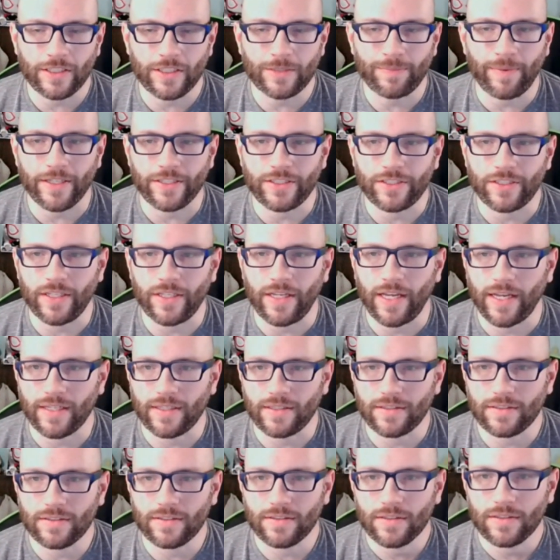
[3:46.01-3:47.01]
especially
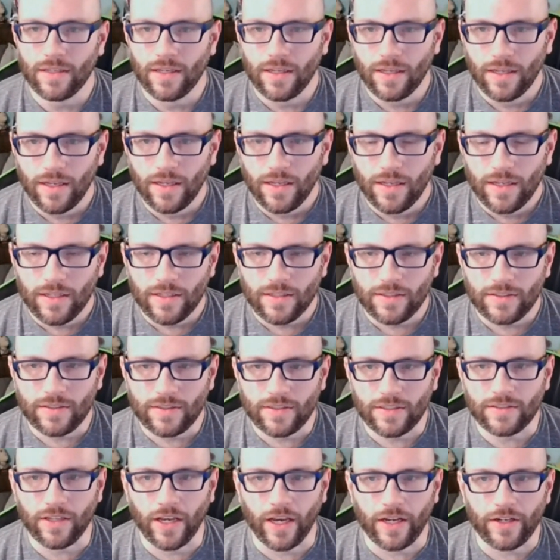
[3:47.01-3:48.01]
as
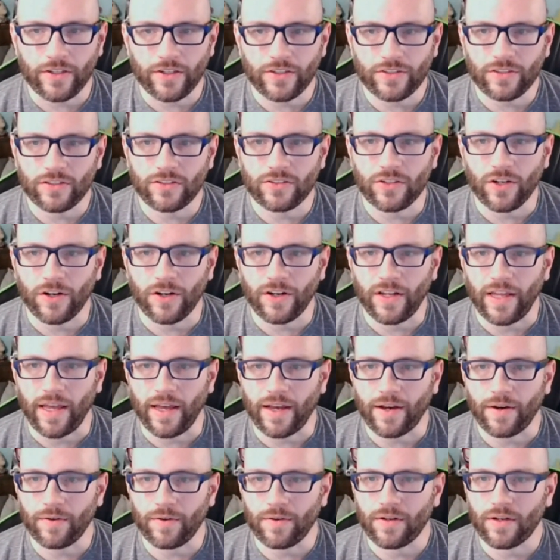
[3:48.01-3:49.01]
designers are starting
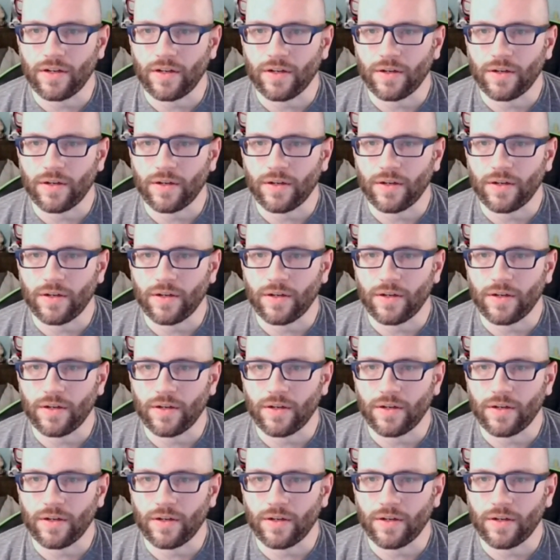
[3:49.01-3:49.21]
out